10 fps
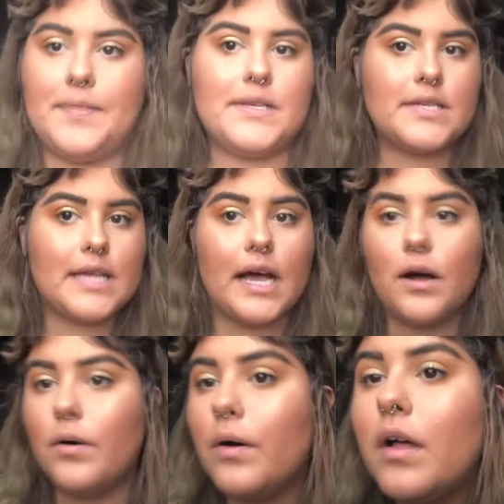and this is
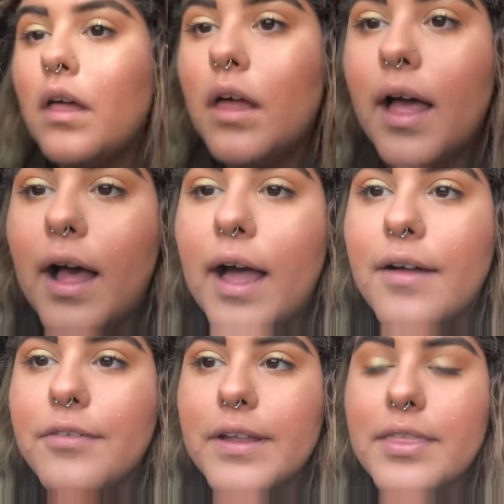how
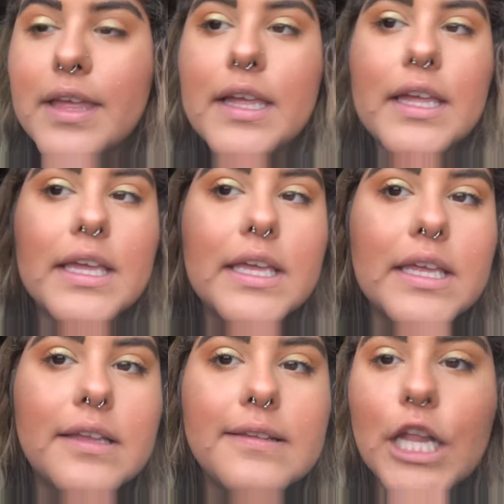everything
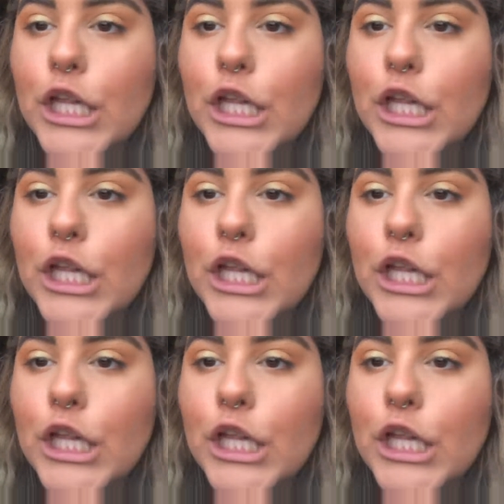is